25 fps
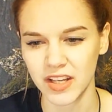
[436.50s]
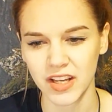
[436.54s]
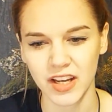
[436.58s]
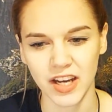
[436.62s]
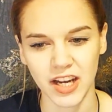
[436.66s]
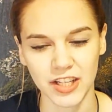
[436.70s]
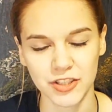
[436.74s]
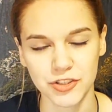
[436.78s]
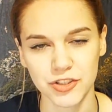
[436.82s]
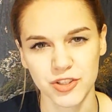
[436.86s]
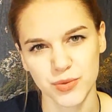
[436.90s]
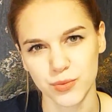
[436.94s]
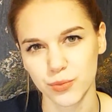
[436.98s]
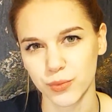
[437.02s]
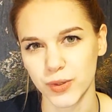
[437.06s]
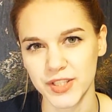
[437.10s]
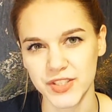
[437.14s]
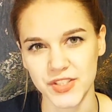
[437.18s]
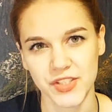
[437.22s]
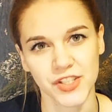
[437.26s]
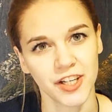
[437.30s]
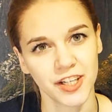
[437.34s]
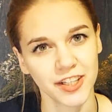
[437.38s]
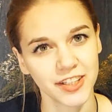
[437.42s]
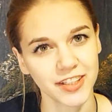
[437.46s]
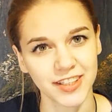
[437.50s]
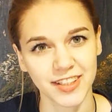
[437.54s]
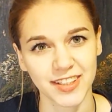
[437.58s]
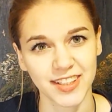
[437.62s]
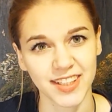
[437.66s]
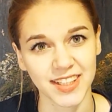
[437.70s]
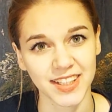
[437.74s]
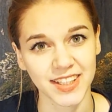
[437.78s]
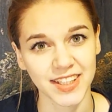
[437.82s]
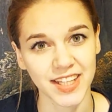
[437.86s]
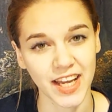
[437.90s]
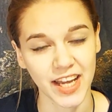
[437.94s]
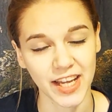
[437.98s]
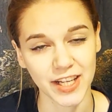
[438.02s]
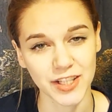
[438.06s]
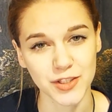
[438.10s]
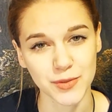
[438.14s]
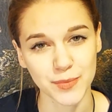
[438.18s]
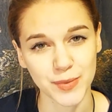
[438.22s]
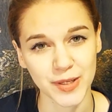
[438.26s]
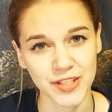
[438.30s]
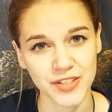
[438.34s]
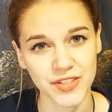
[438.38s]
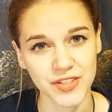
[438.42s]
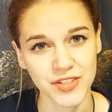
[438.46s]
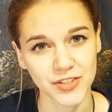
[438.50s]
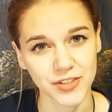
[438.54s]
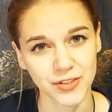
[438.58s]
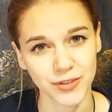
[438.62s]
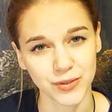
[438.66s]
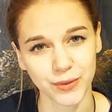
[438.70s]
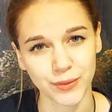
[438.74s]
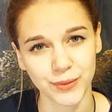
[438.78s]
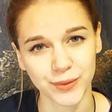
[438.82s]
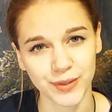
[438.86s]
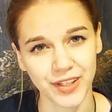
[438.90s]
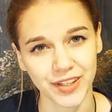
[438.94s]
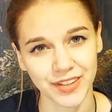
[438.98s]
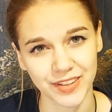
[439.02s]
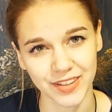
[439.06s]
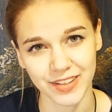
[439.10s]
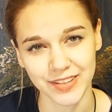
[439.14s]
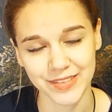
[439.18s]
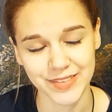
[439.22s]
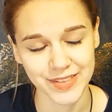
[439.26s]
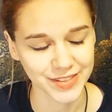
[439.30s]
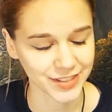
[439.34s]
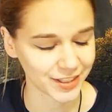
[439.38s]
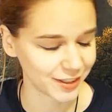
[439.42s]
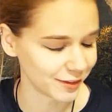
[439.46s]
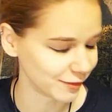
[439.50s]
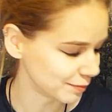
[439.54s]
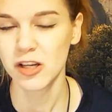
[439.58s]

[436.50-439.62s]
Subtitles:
I just was not in the headspace to get things done.